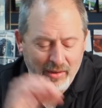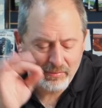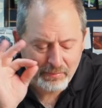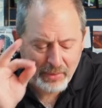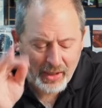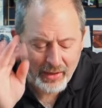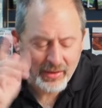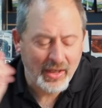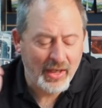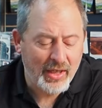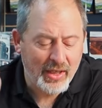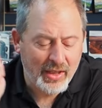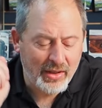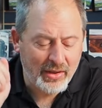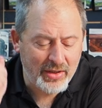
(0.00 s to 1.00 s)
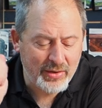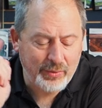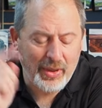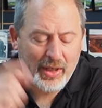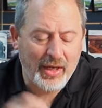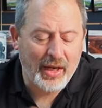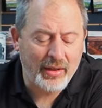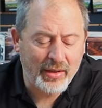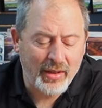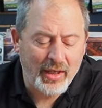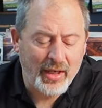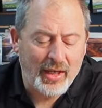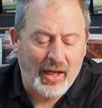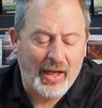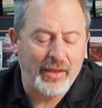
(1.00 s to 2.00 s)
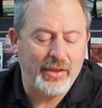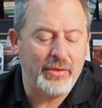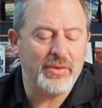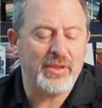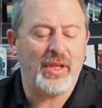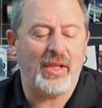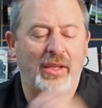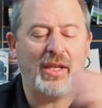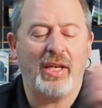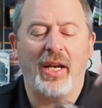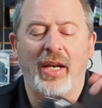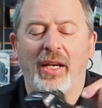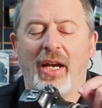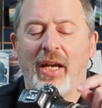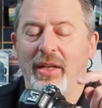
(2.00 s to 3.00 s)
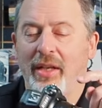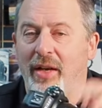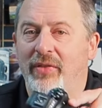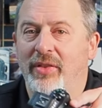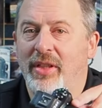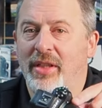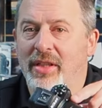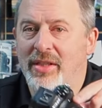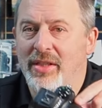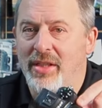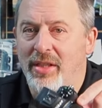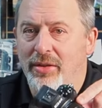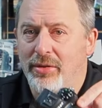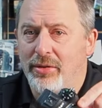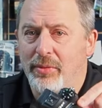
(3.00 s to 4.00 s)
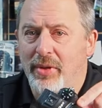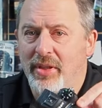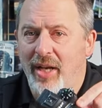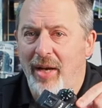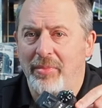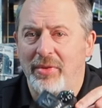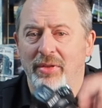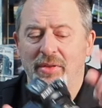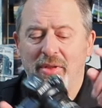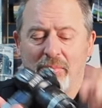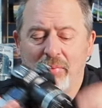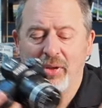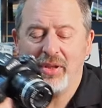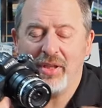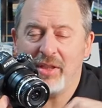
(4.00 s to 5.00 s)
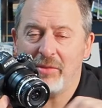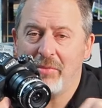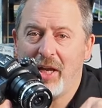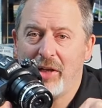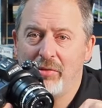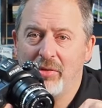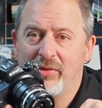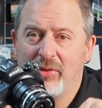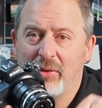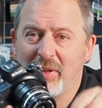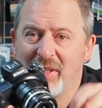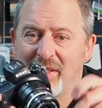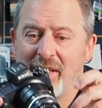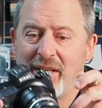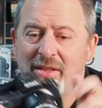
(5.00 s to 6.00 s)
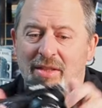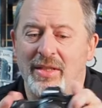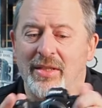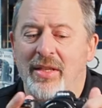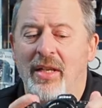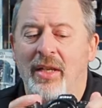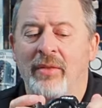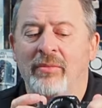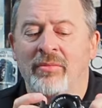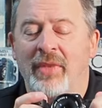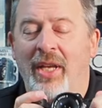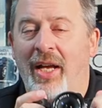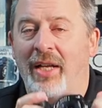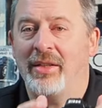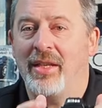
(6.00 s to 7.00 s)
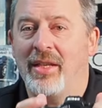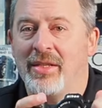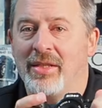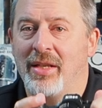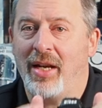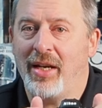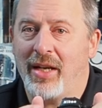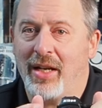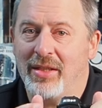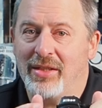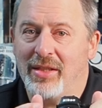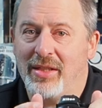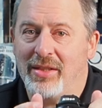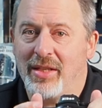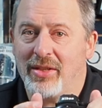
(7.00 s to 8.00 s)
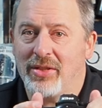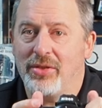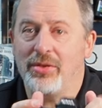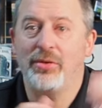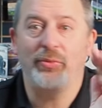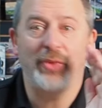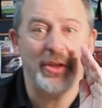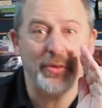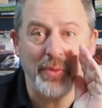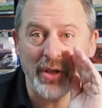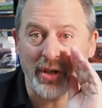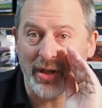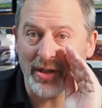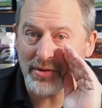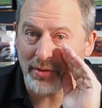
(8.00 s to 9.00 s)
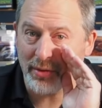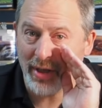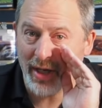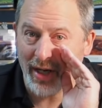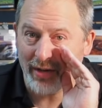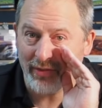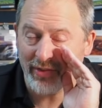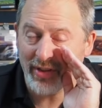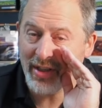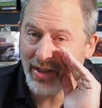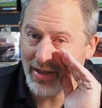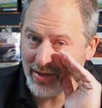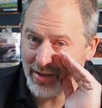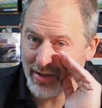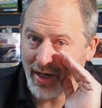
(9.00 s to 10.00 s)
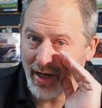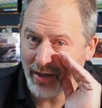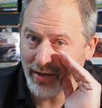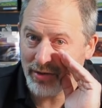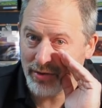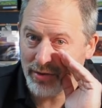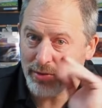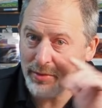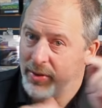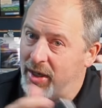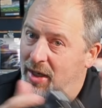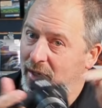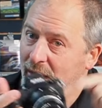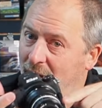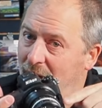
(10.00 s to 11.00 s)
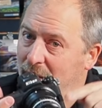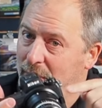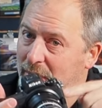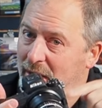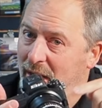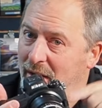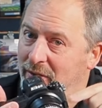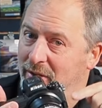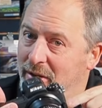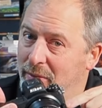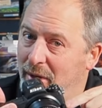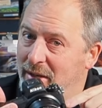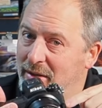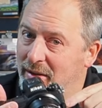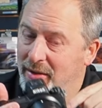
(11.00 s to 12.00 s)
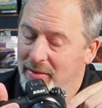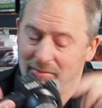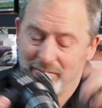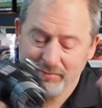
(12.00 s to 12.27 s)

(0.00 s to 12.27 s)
But this weekend, I used the Nikon FTZ 2 adapter to put these manual focus lenses onto this Nikon Z6 II, which we also have in stock new and we have in rental.